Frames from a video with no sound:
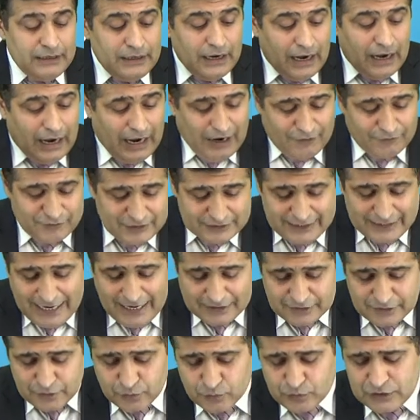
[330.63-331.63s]
After
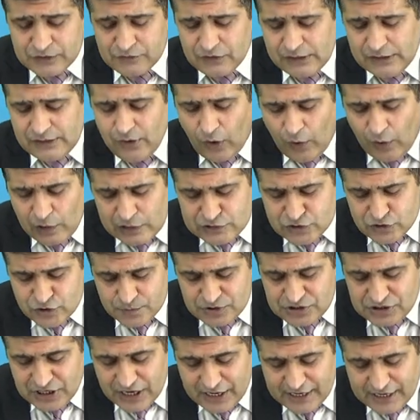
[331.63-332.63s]
that, we will also be
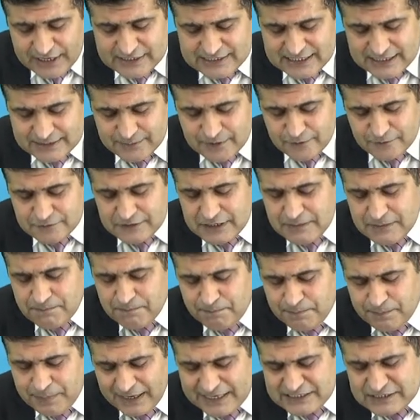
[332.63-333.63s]
sharing some of the
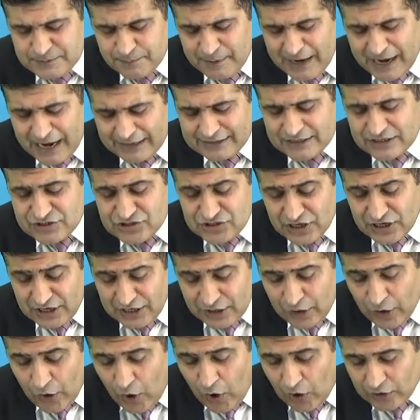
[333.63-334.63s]
best practice
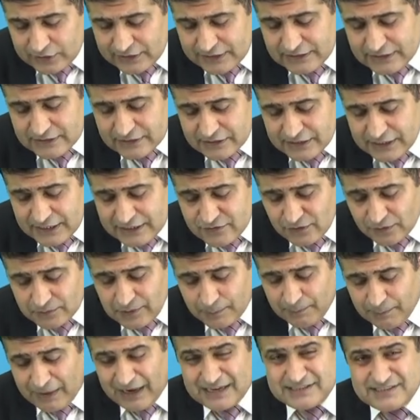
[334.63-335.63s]
sharing or the learnings on the
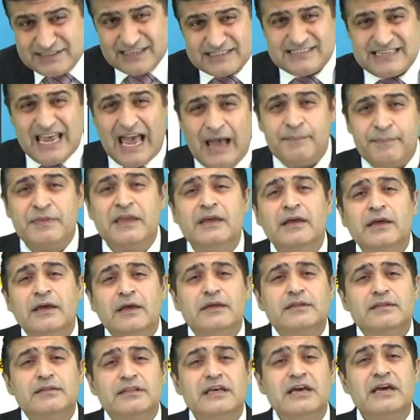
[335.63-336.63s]
past exam.
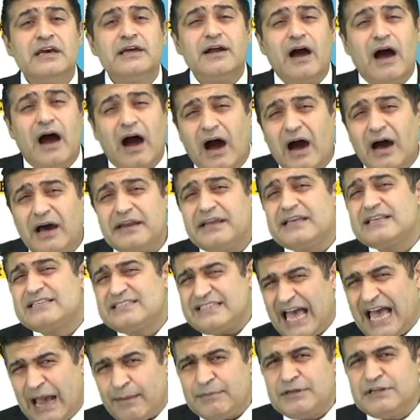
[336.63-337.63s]
There are
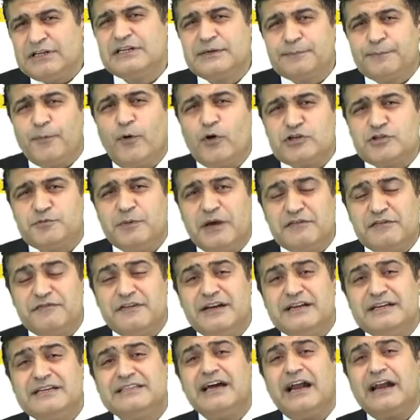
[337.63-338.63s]
examiner reports, my
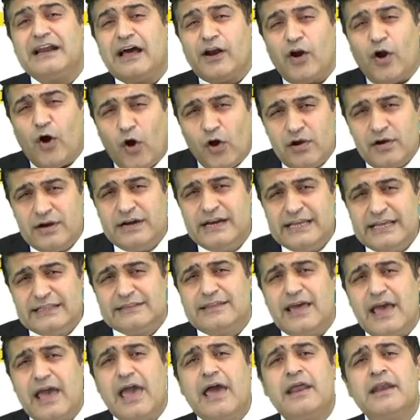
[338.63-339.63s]
friend, that are already
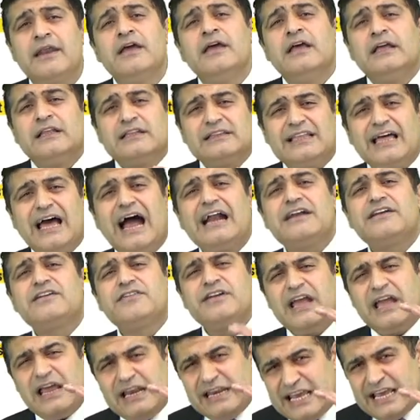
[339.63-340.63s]
there that
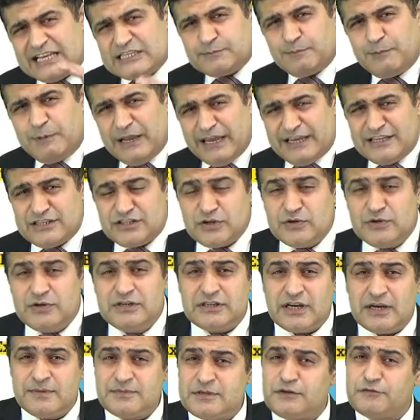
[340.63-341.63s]
really explains you in
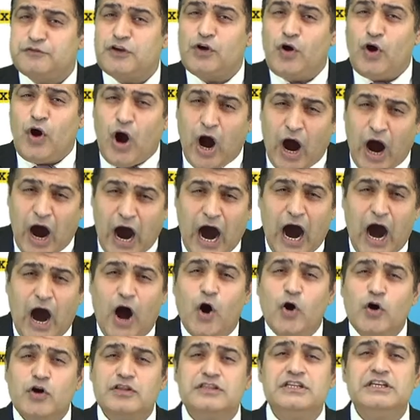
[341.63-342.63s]
terms of, you know,
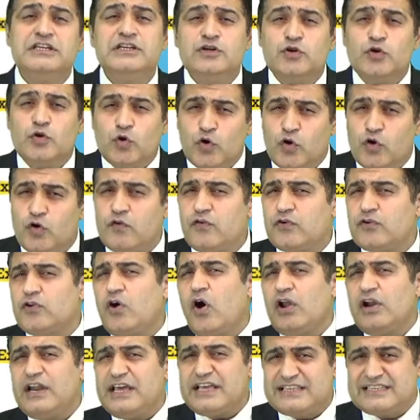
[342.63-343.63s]
how the
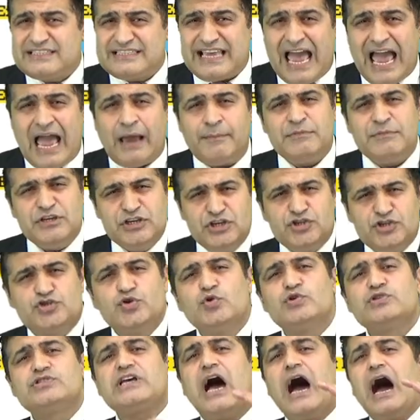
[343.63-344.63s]
overall exam
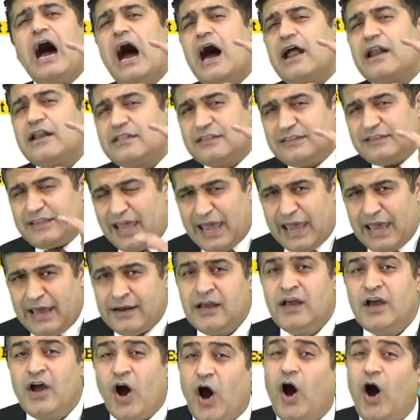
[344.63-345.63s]
issues are
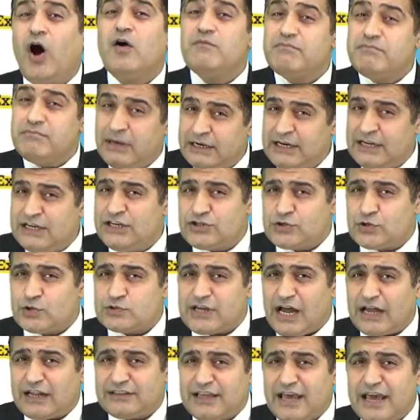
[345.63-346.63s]
there, how many issues
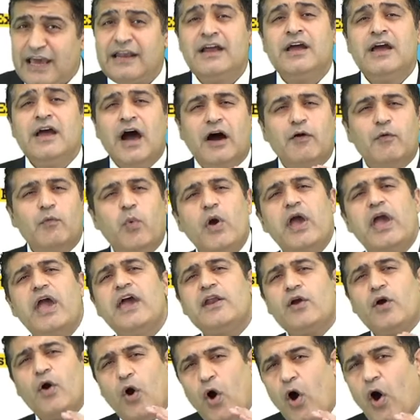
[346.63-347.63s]
are there,
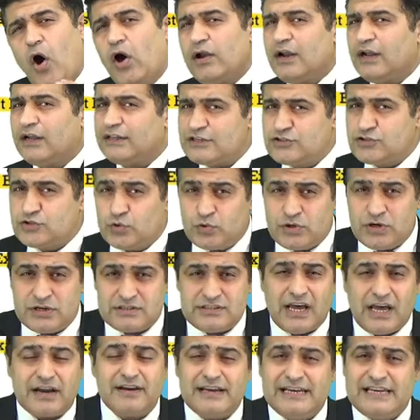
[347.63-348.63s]
where all other students
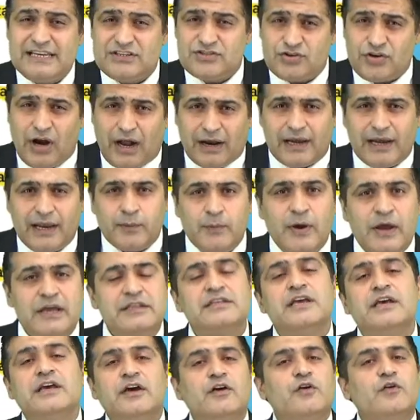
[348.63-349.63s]
are really struggling
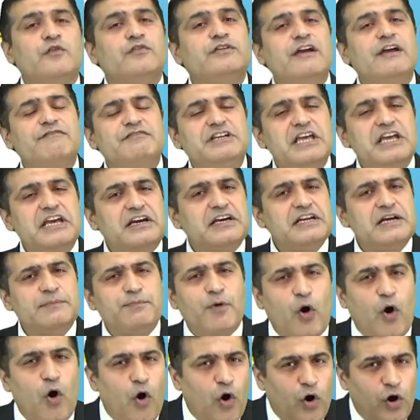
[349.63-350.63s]
with. We have taken up
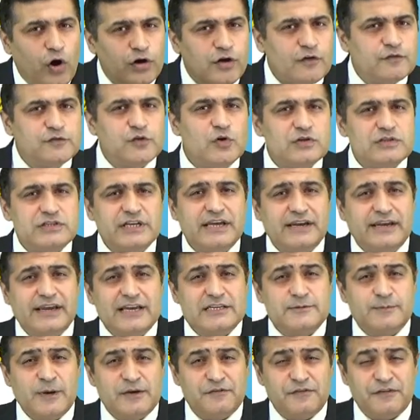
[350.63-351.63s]
all of those
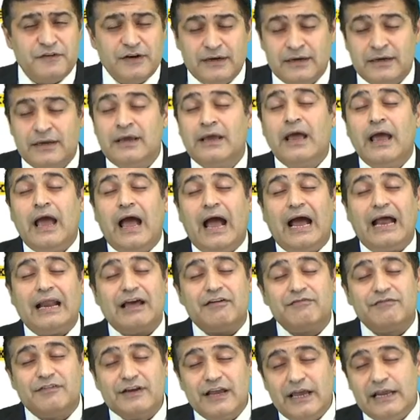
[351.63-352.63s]
areas, my friend, and
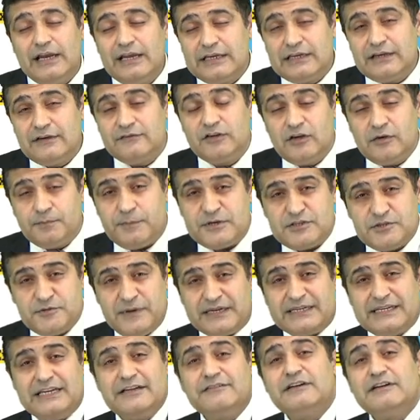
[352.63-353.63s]
have really given you
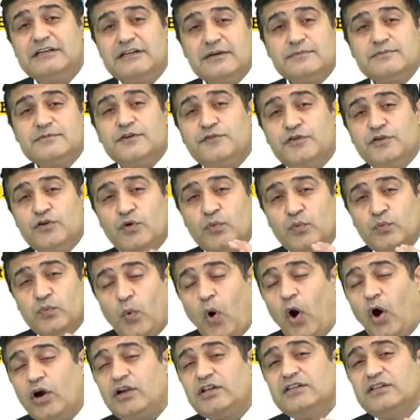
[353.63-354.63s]
perspective in terms of, you know,
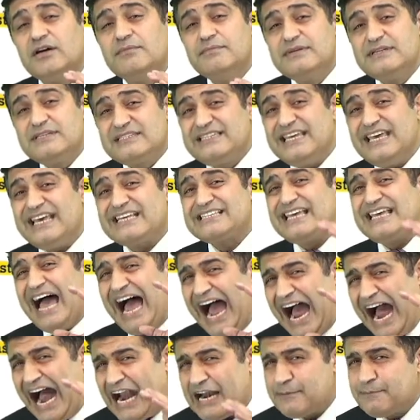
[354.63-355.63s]
what the mistakes
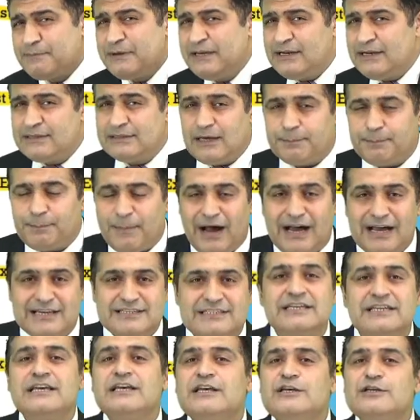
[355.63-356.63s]
had been in the
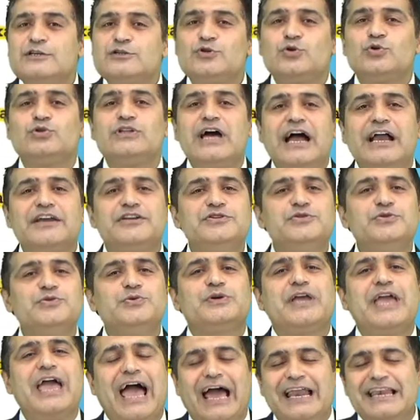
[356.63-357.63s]
past so that you
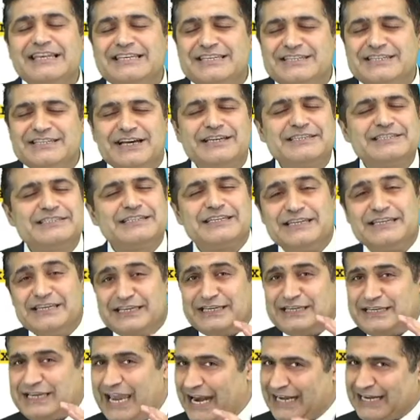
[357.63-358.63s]
can just
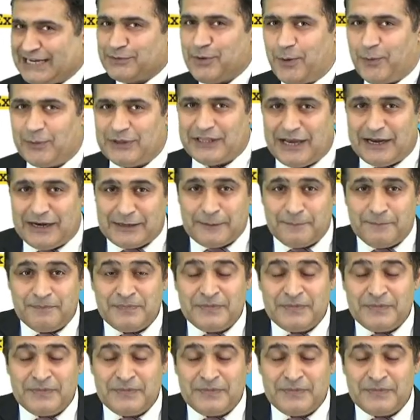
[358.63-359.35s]
get away with it.